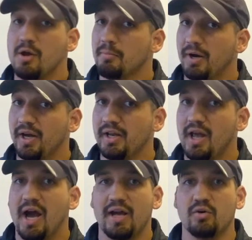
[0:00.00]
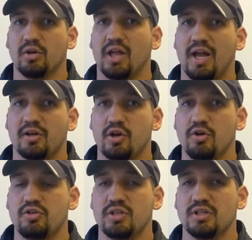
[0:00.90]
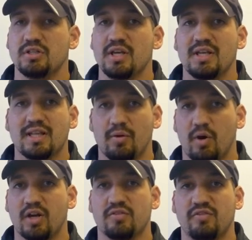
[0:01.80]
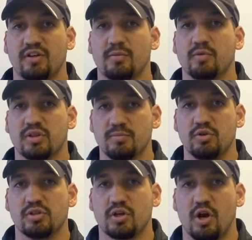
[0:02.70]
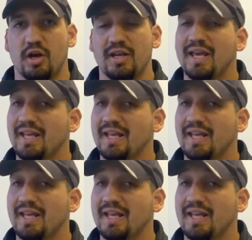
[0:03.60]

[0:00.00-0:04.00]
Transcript: But I know a lot of coaches that watch film with the music on,